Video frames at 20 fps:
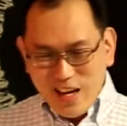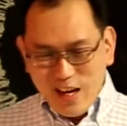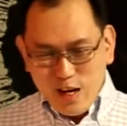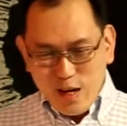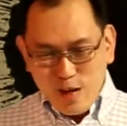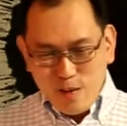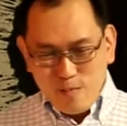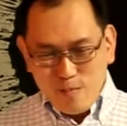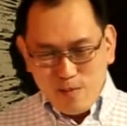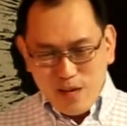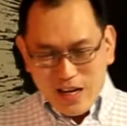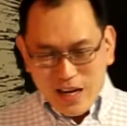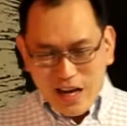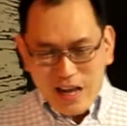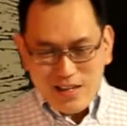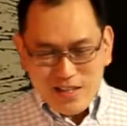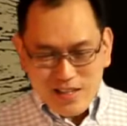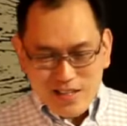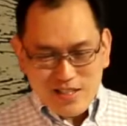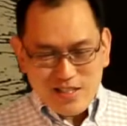But
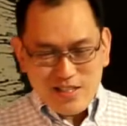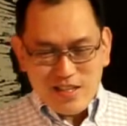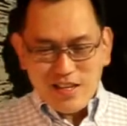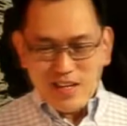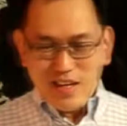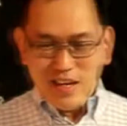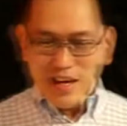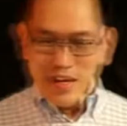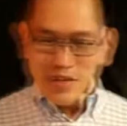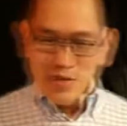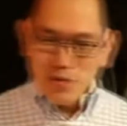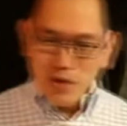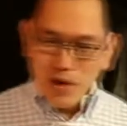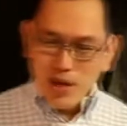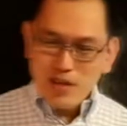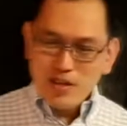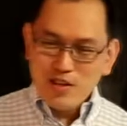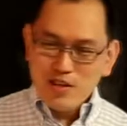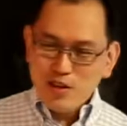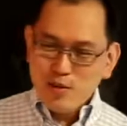others see it as,
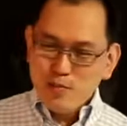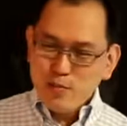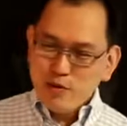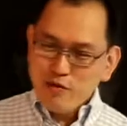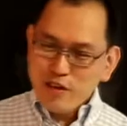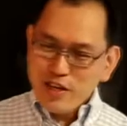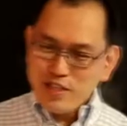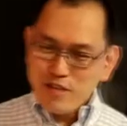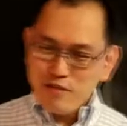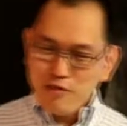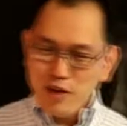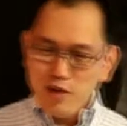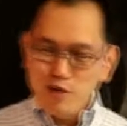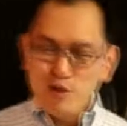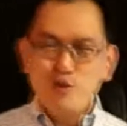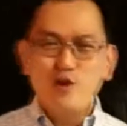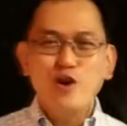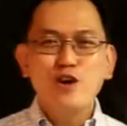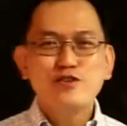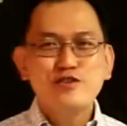well, it provides a very
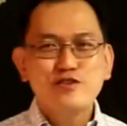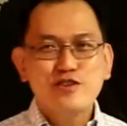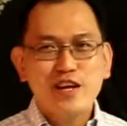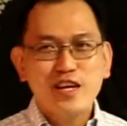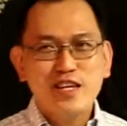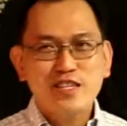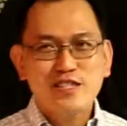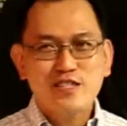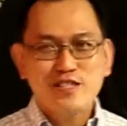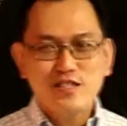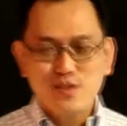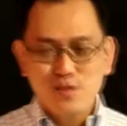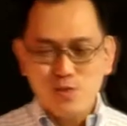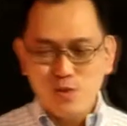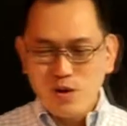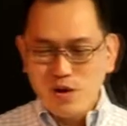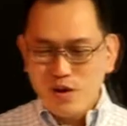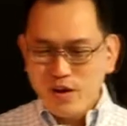good contrast,